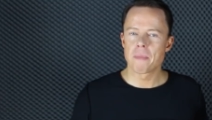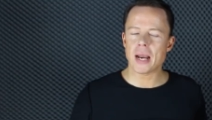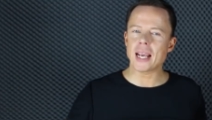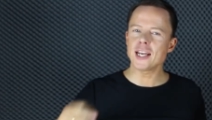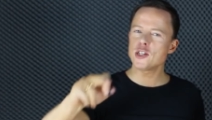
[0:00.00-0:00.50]

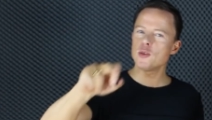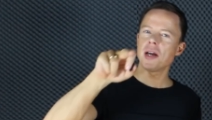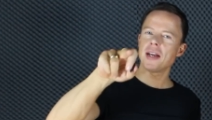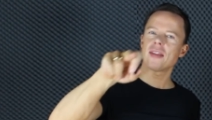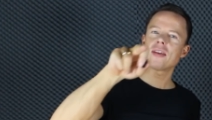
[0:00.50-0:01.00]
But I can do
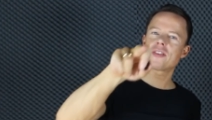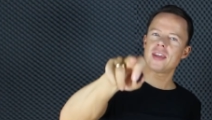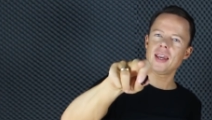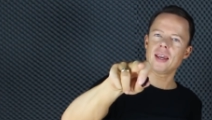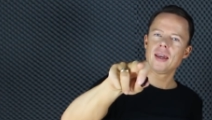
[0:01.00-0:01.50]
another
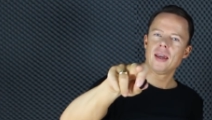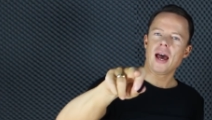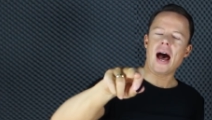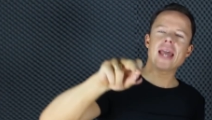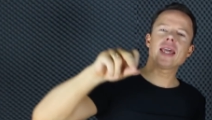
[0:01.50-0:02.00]
thing.
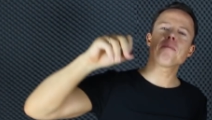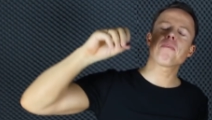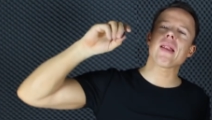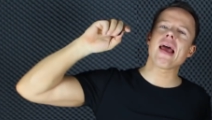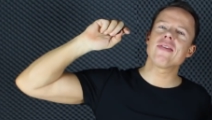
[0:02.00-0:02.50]
I can
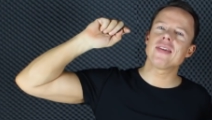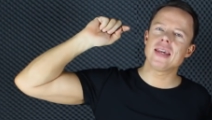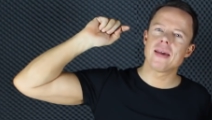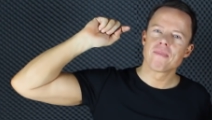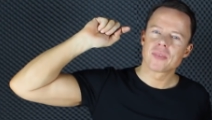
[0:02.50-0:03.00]
play
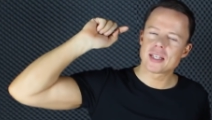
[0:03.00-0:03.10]
the,